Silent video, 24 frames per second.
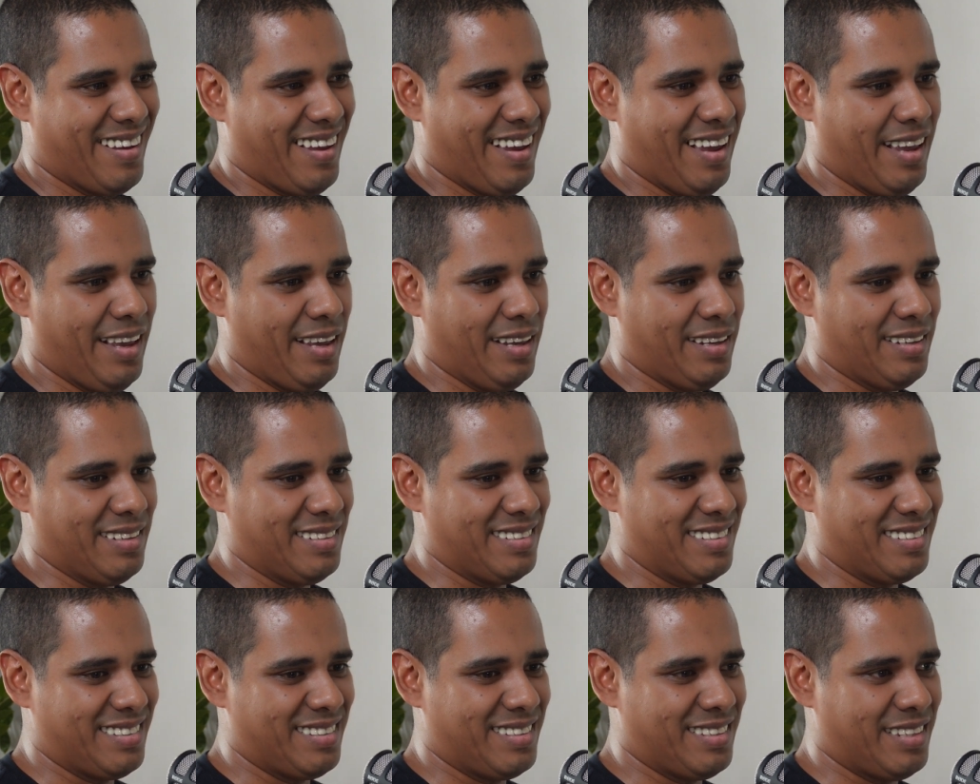
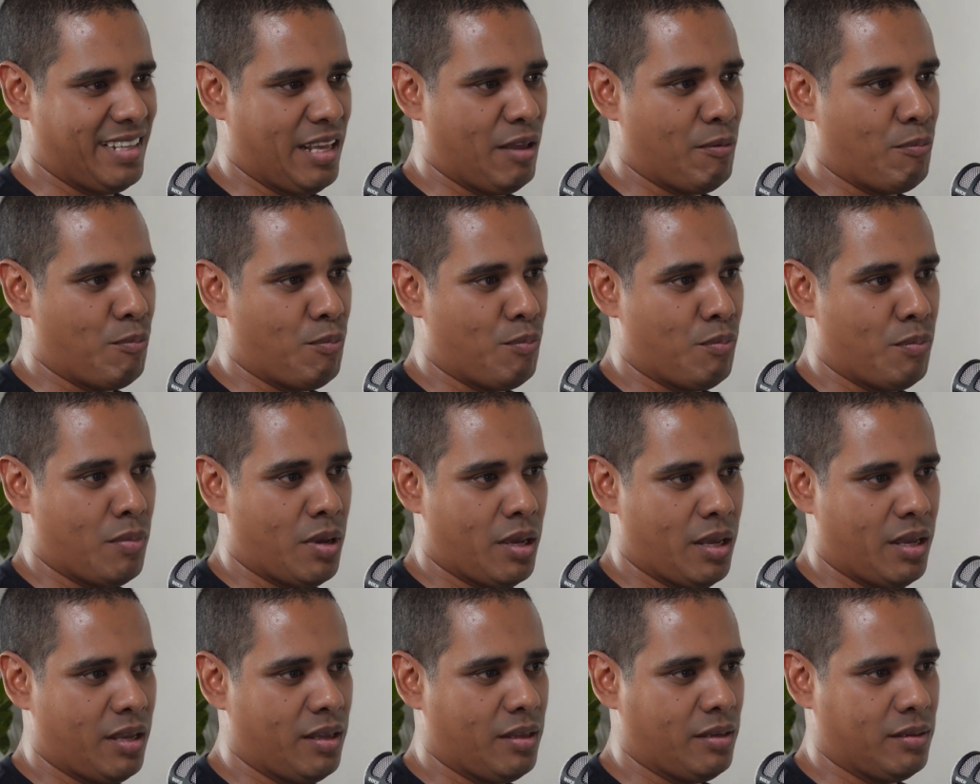as their
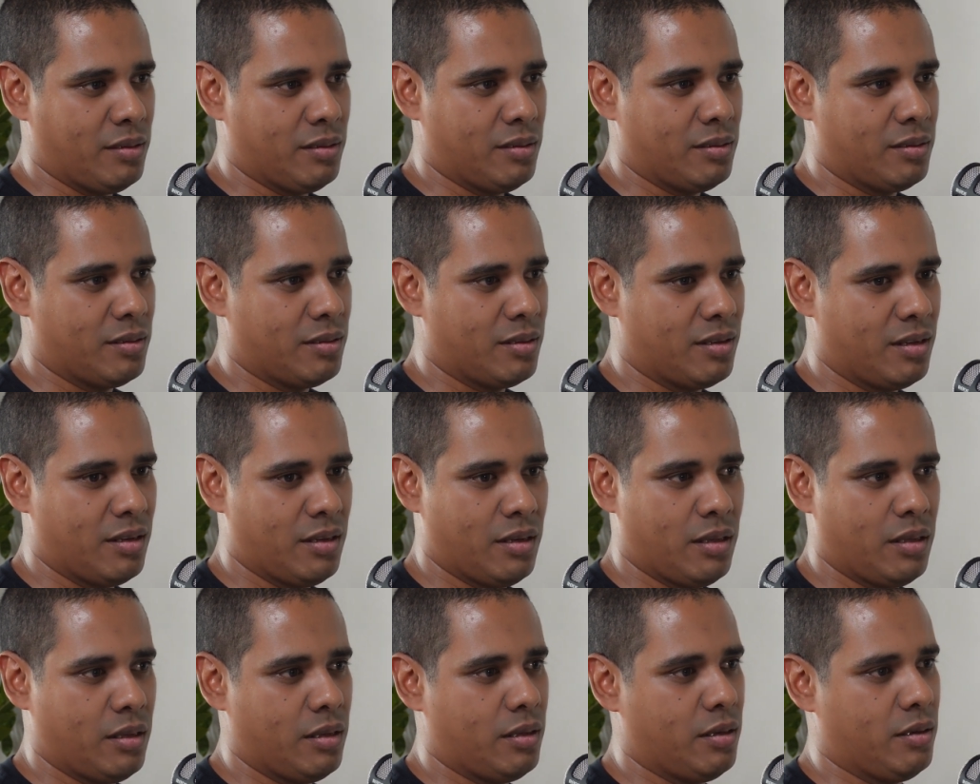main
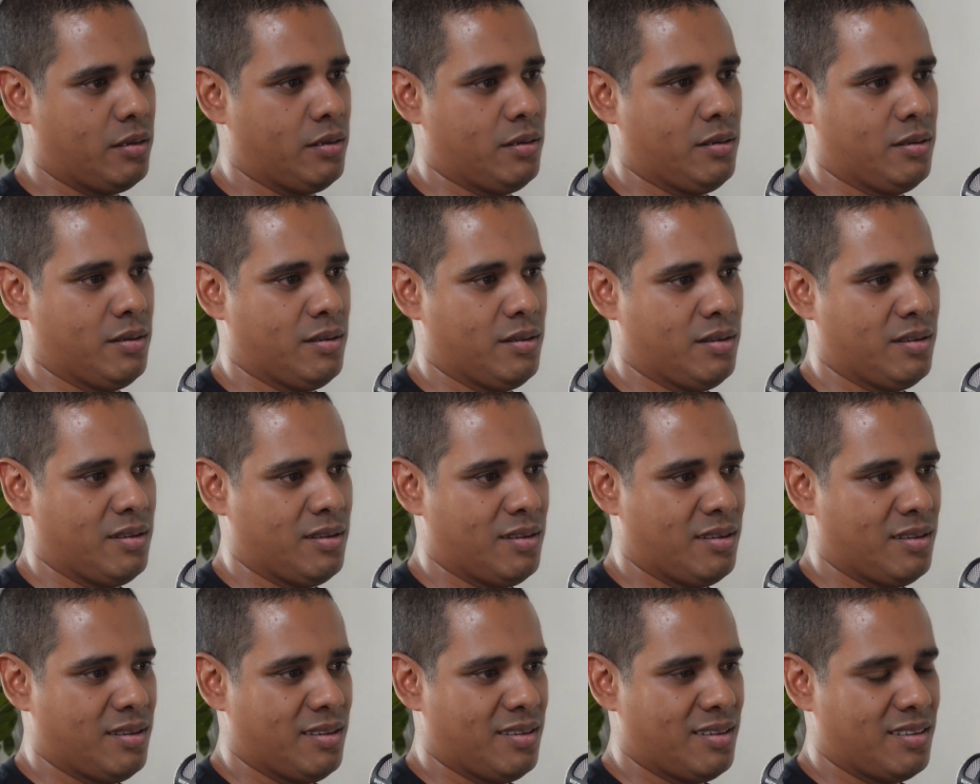need
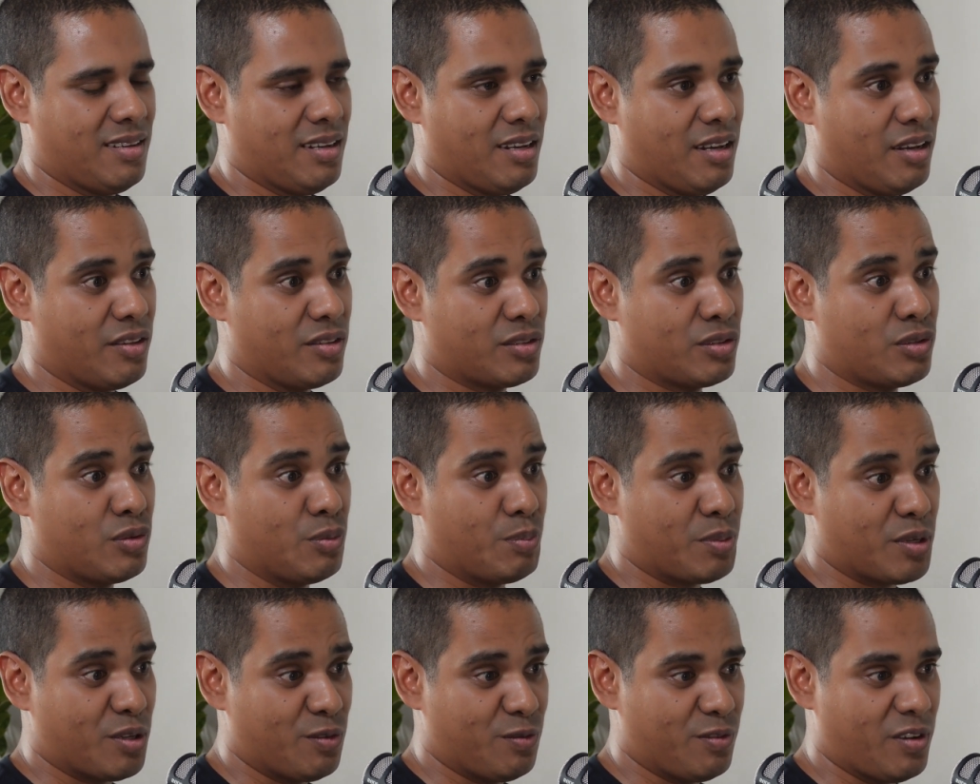to
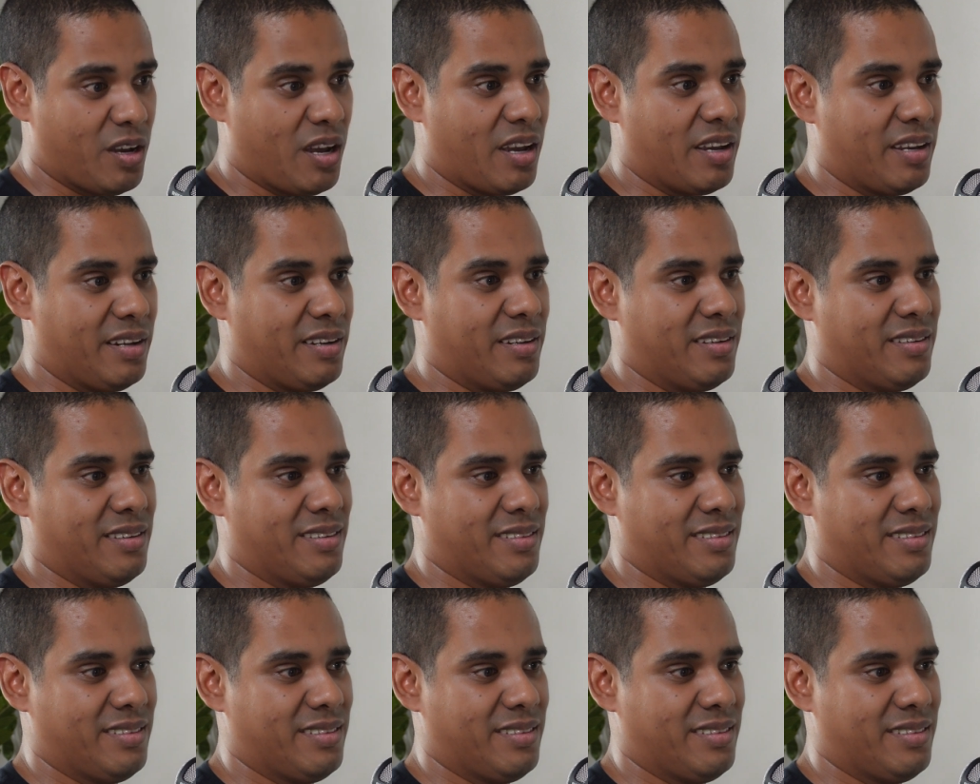provide.